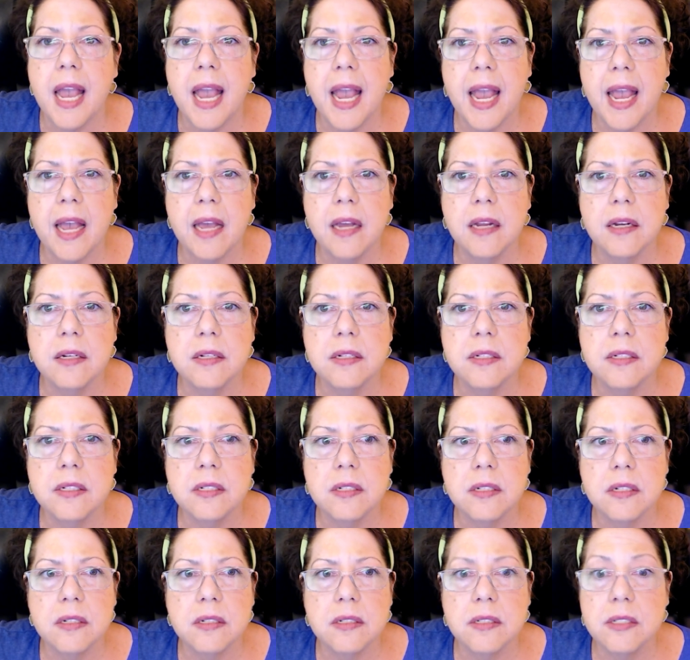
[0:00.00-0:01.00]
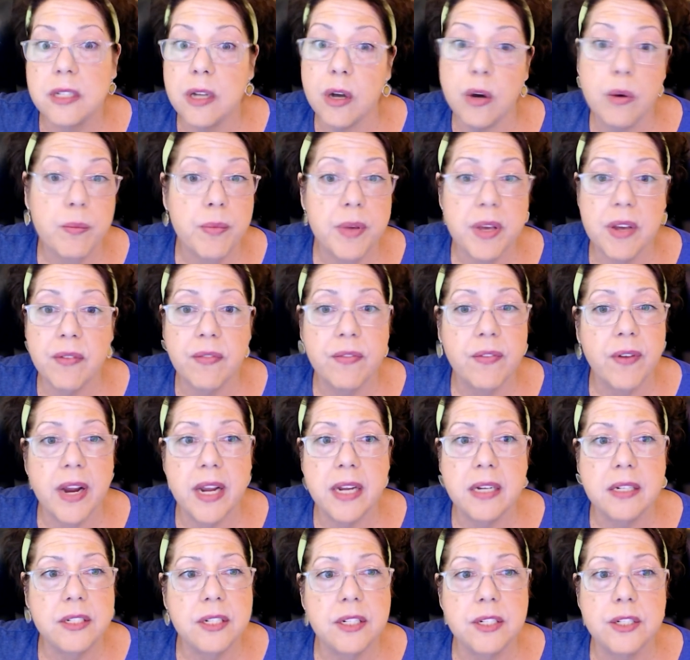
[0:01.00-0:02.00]
and don't be
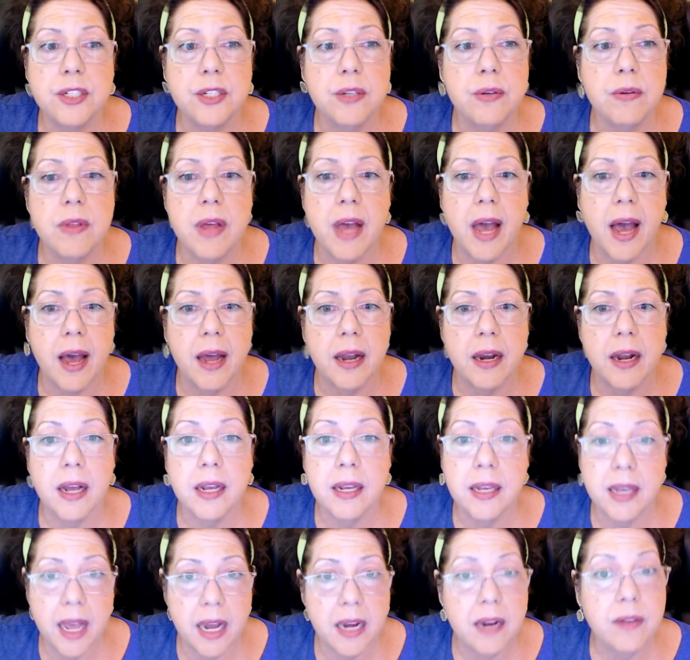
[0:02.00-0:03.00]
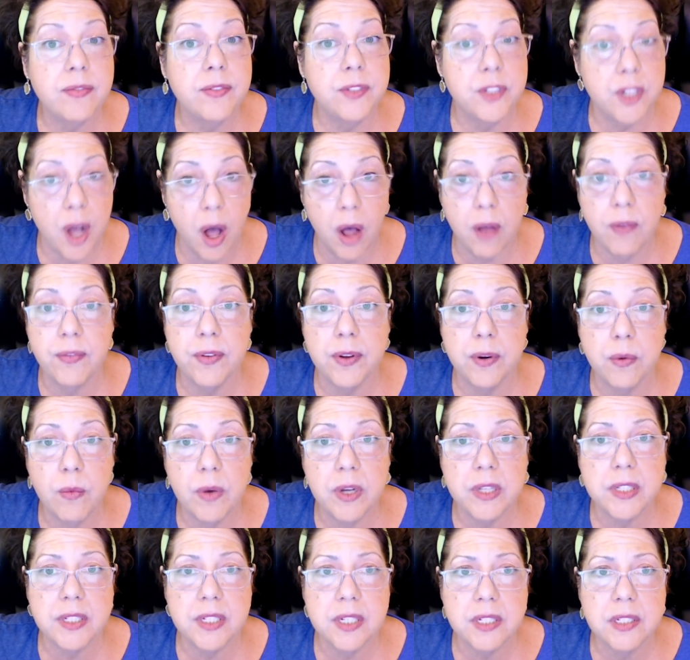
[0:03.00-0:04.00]
afraid to do that. Again, if dolphin
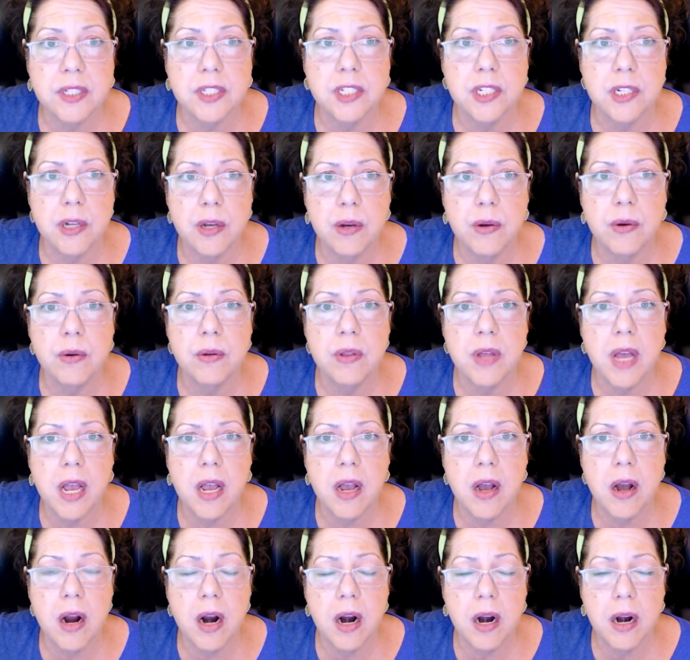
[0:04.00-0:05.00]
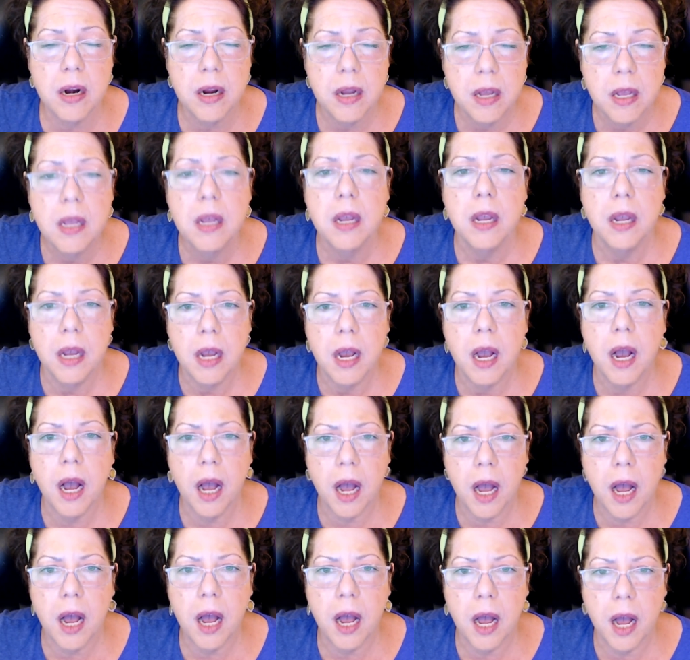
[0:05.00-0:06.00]
wants us to know who they are,
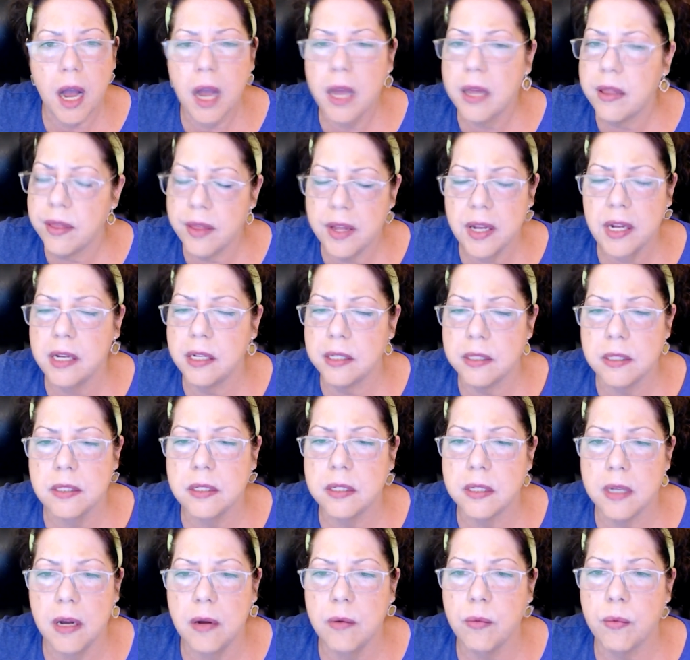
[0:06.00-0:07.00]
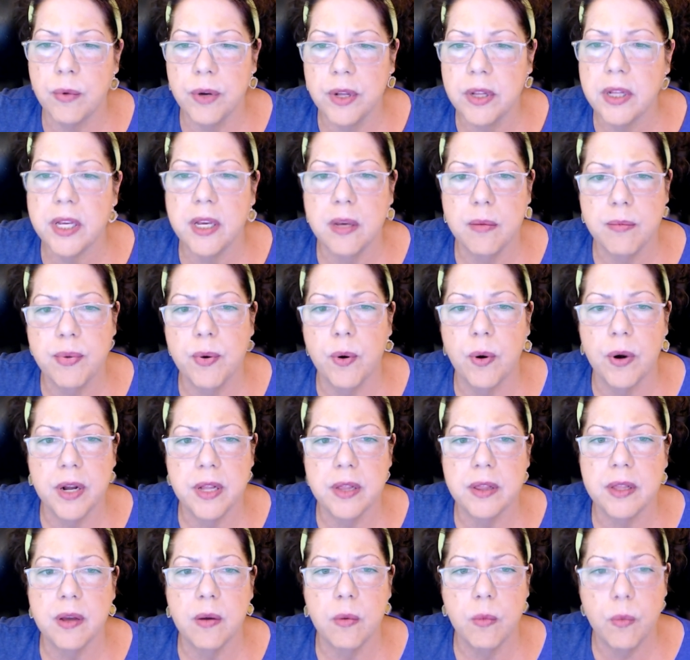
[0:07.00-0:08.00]
I think it's really
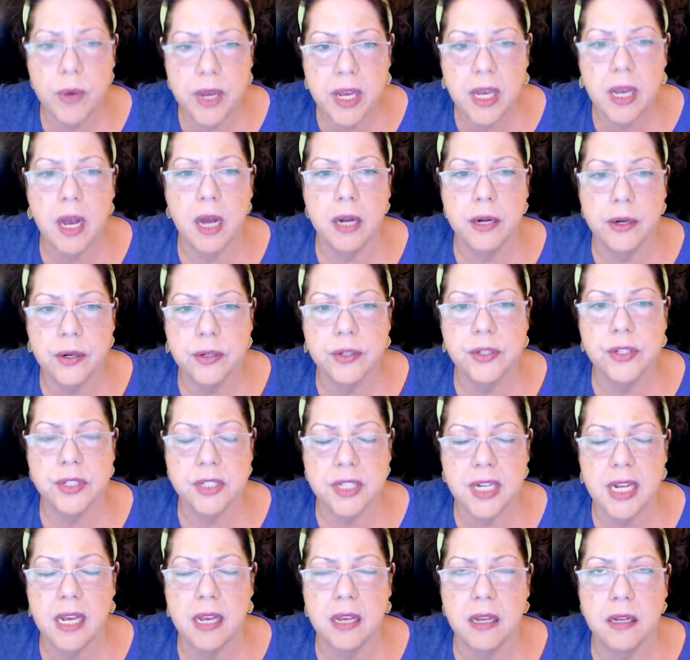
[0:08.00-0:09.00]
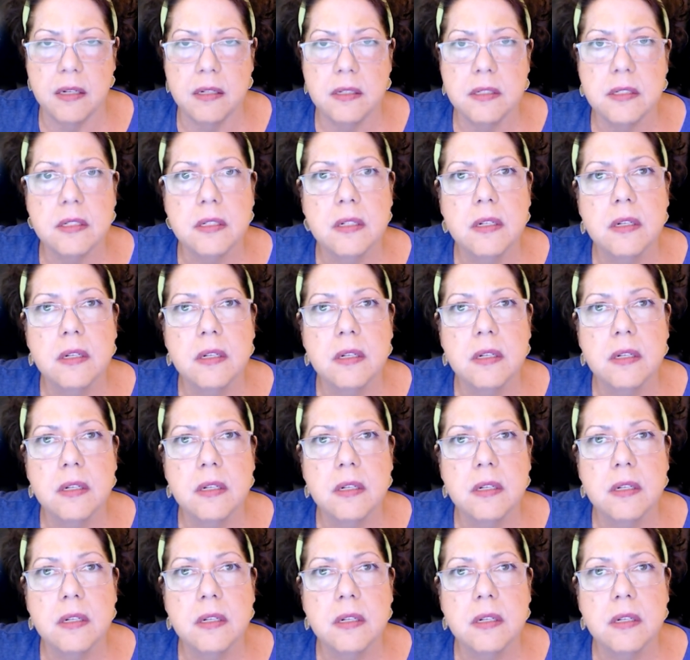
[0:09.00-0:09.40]
important that we understand